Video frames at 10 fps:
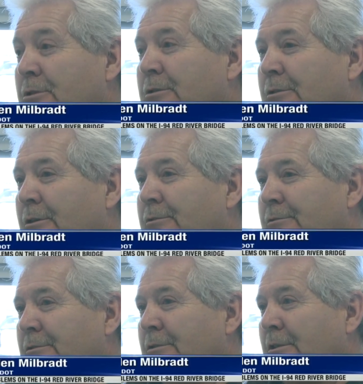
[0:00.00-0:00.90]
because
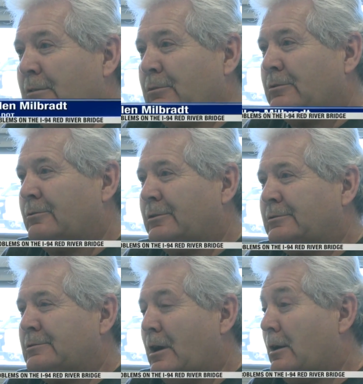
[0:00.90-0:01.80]
the chemical is
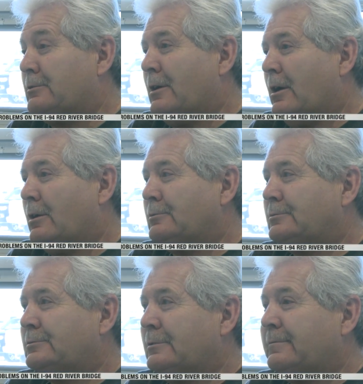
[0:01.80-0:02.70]
not
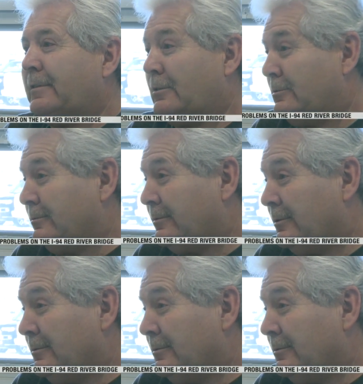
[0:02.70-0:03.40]
as effective.